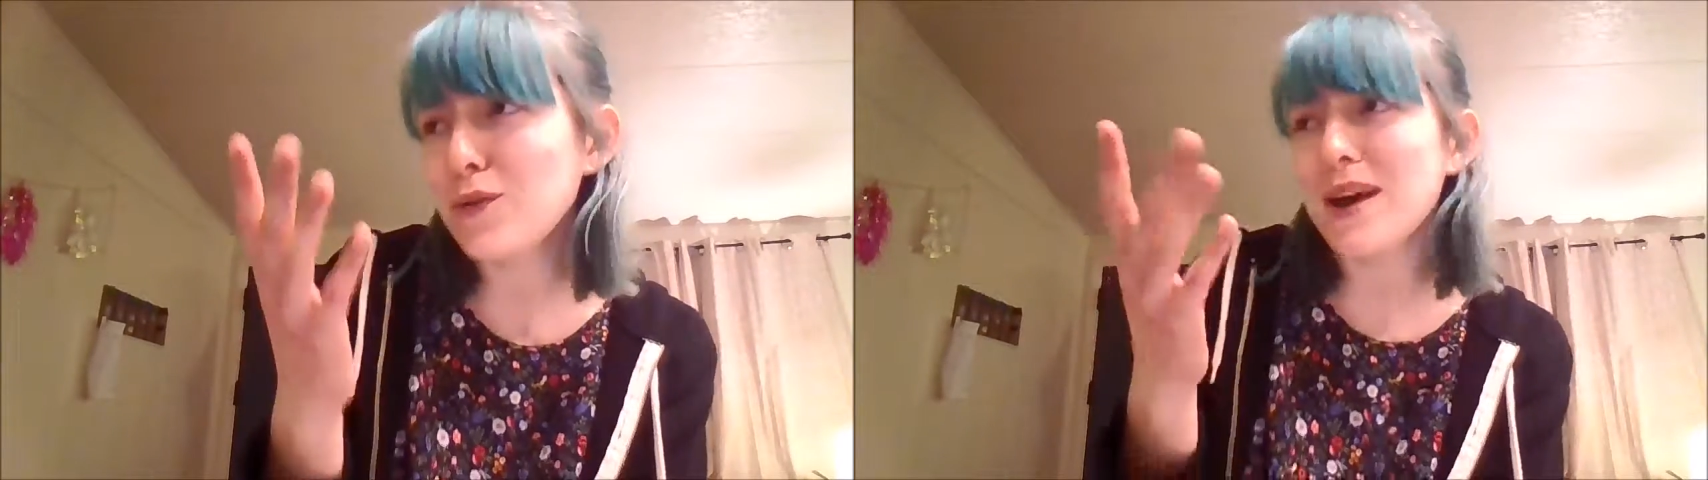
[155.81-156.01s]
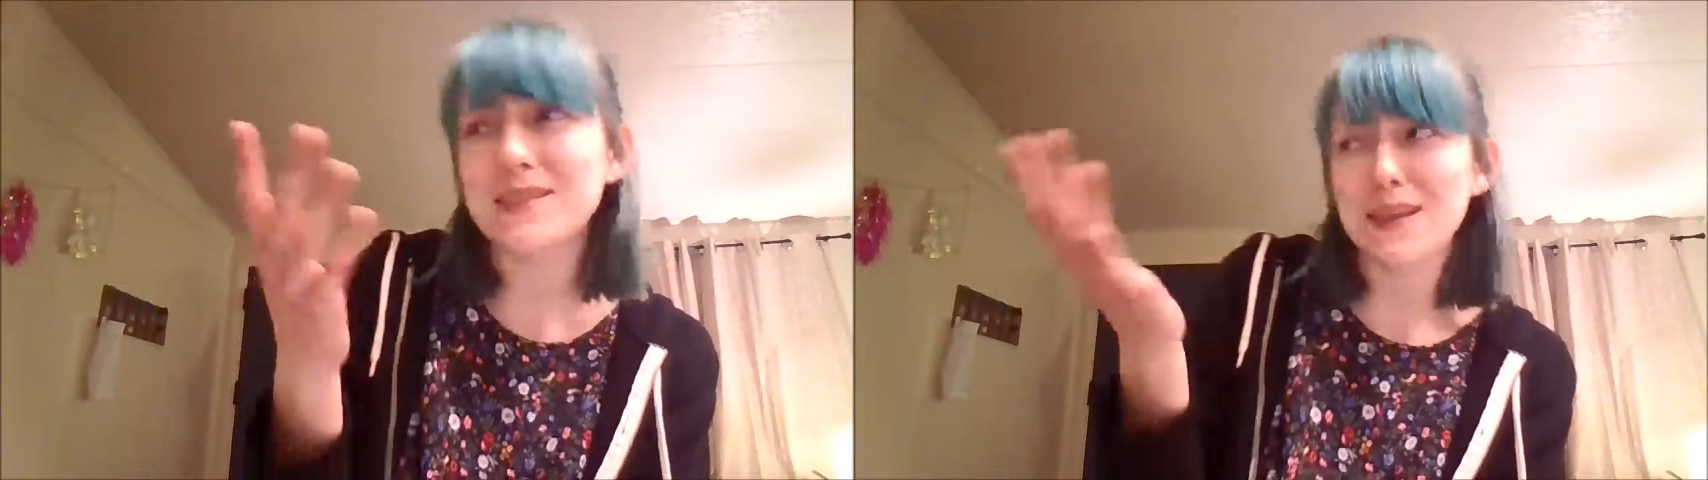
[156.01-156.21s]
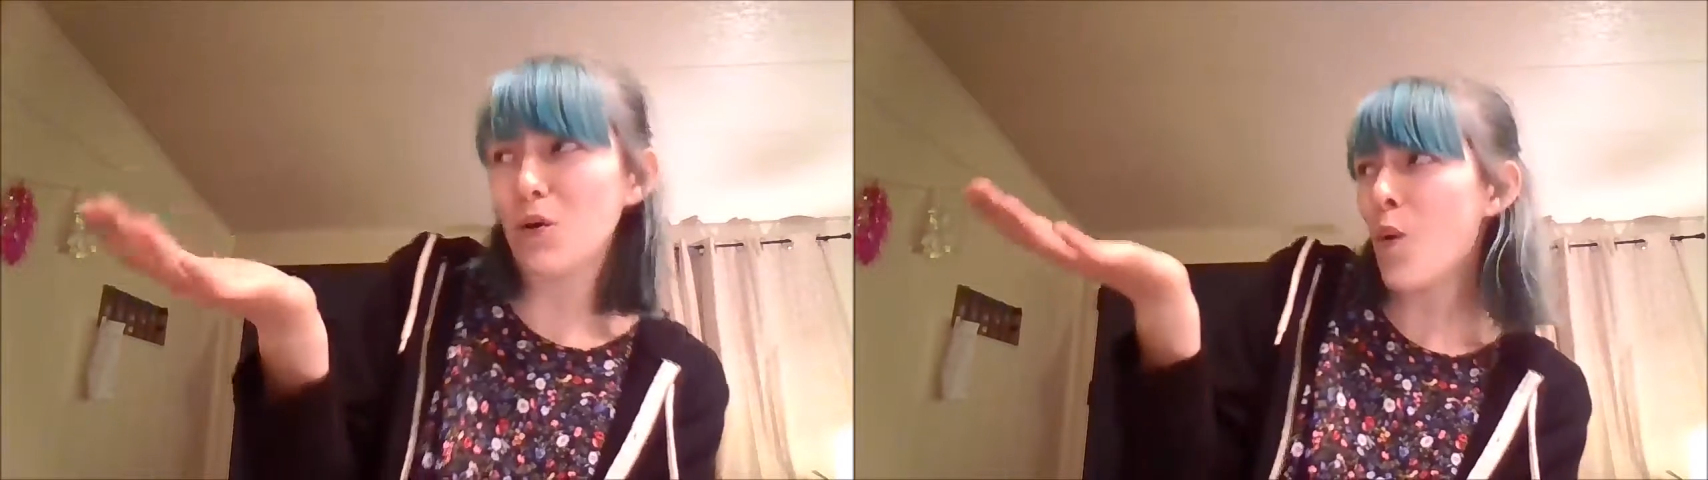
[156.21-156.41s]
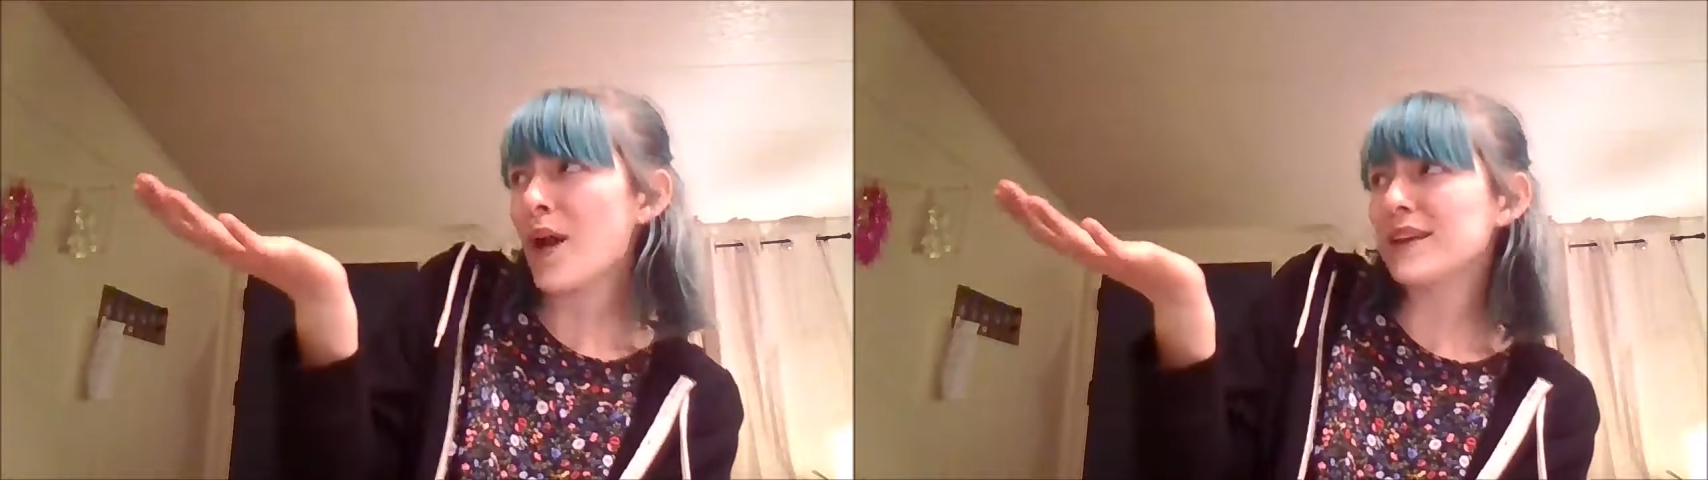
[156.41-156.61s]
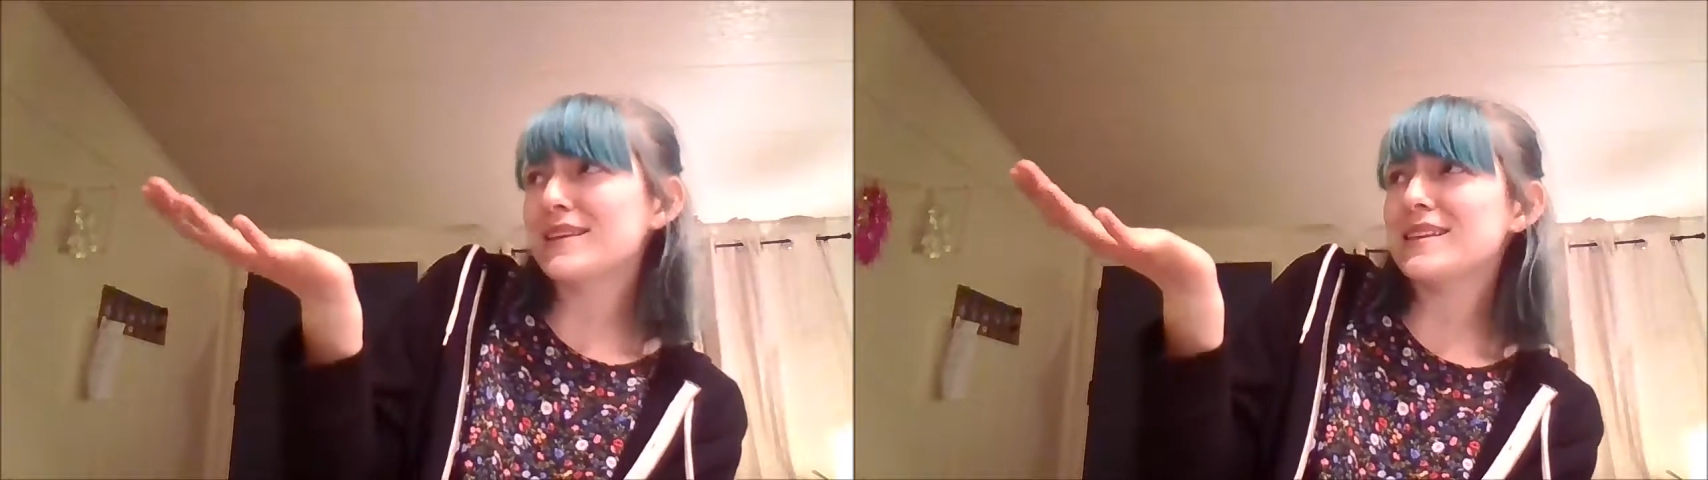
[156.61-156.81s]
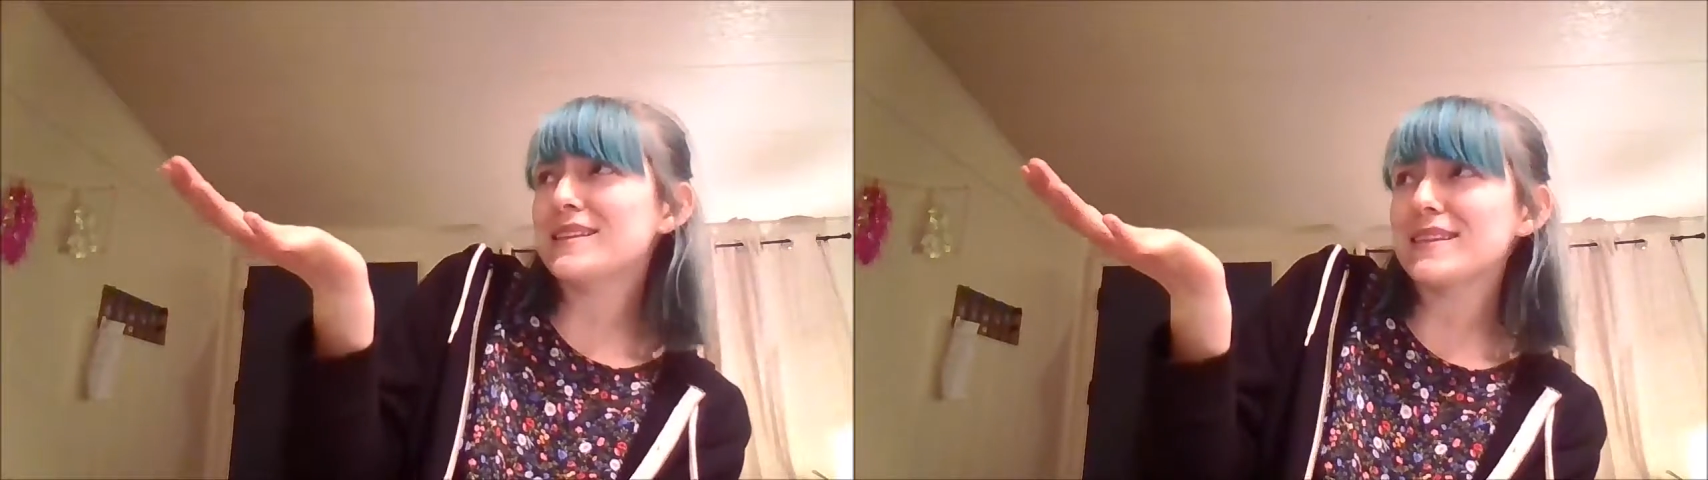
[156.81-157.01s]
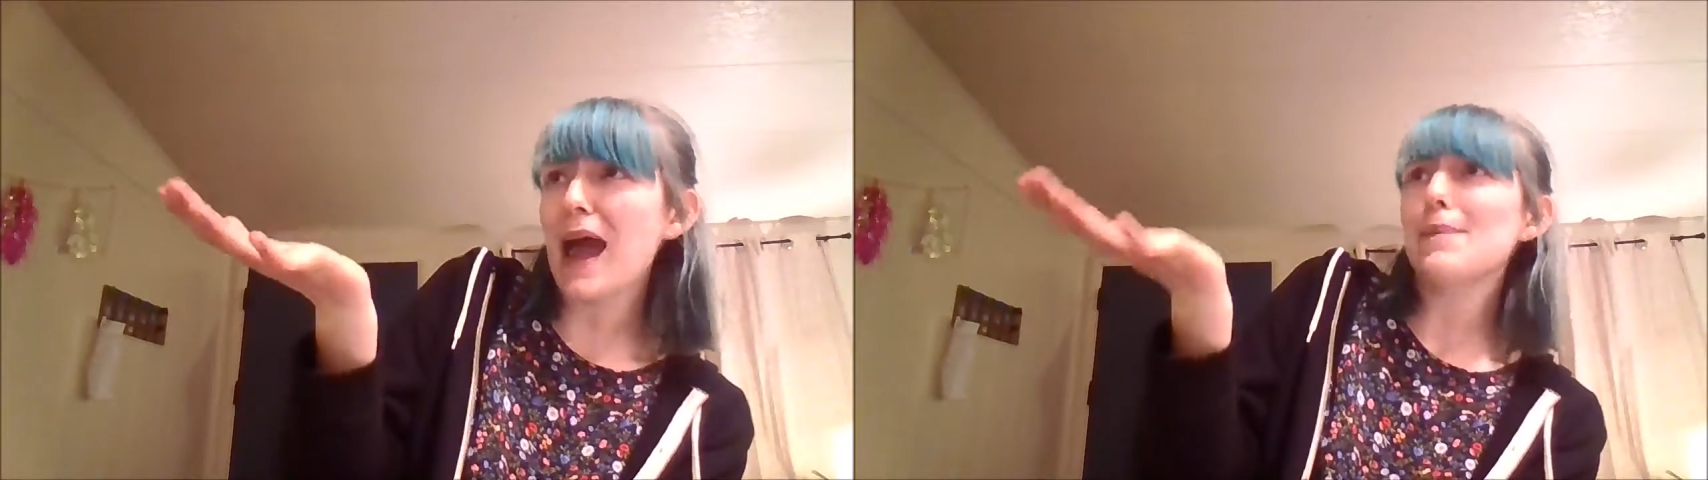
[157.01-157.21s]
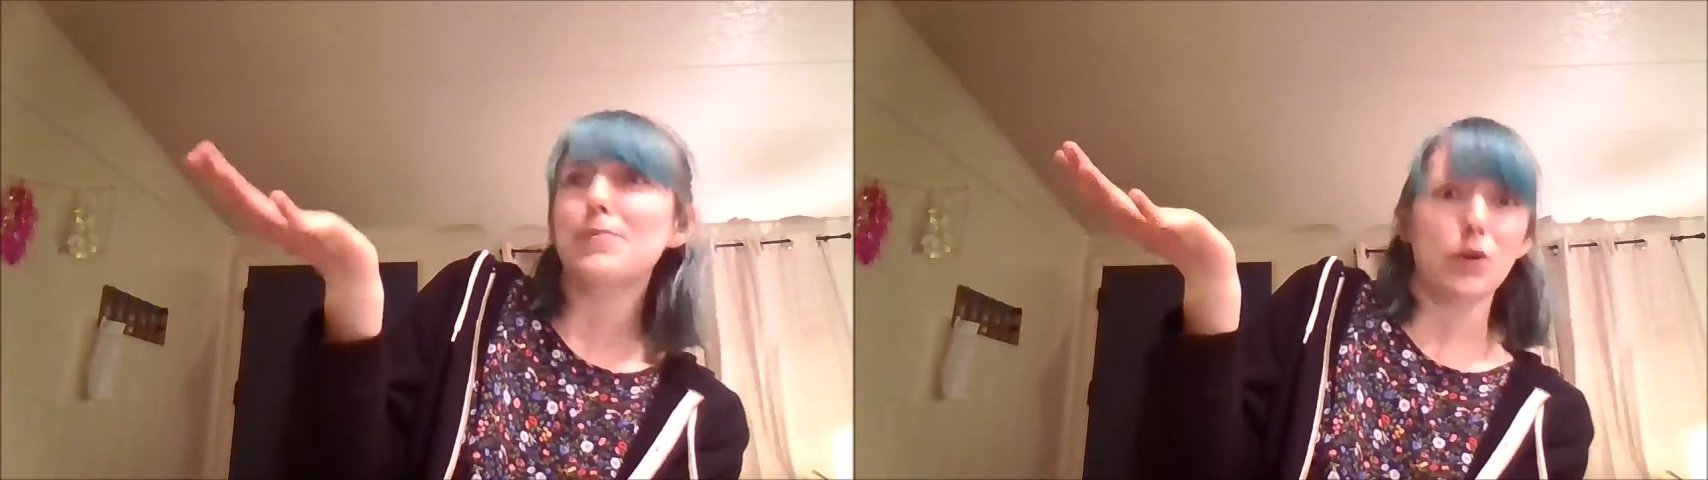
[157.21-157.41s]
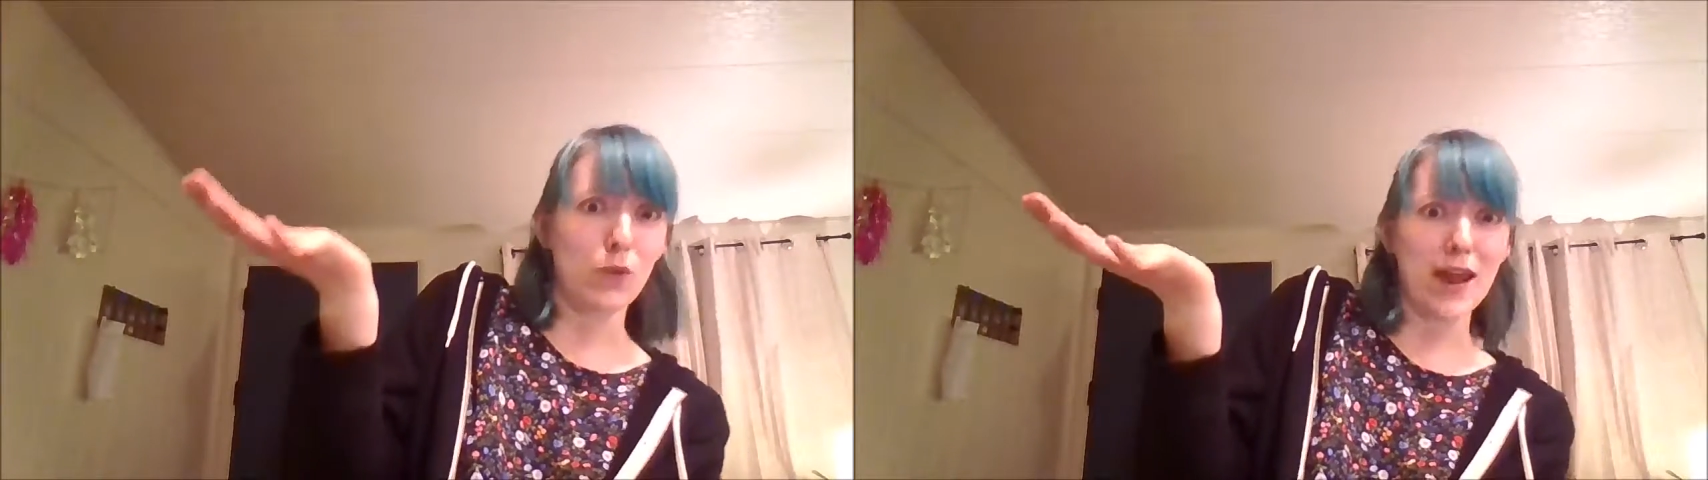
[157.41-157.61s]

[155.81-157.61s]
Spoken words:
You asked, like, when did this happen?